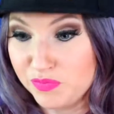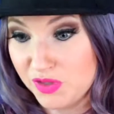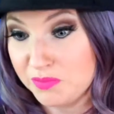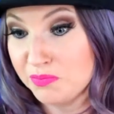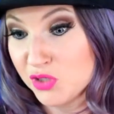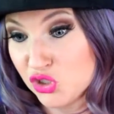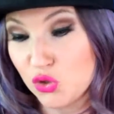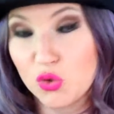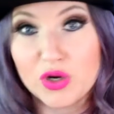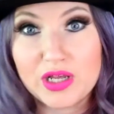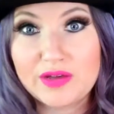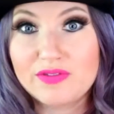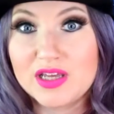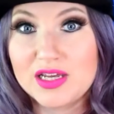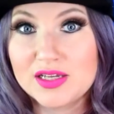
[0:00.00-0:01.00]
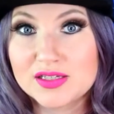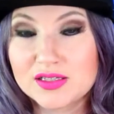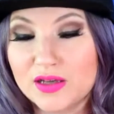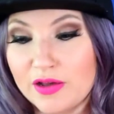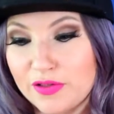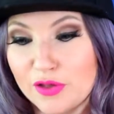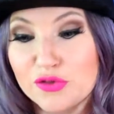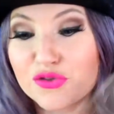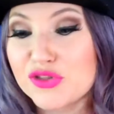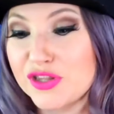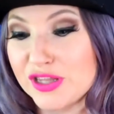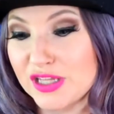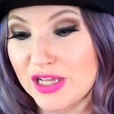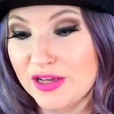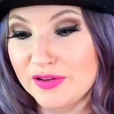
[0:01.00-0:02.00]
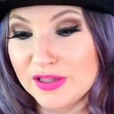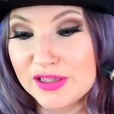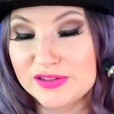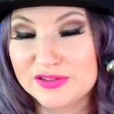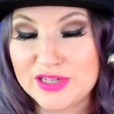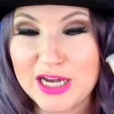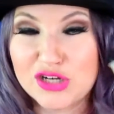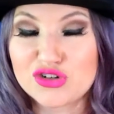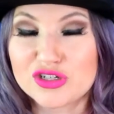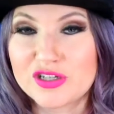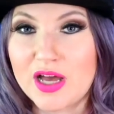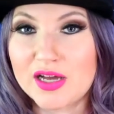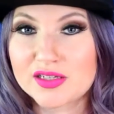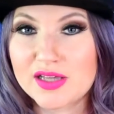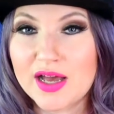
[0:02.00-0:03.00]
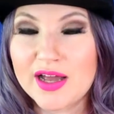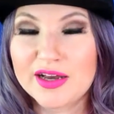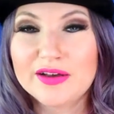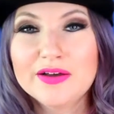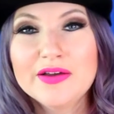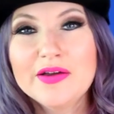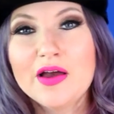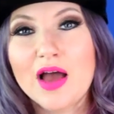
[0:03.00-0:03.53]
the majority of these, other than the nitrous oxide.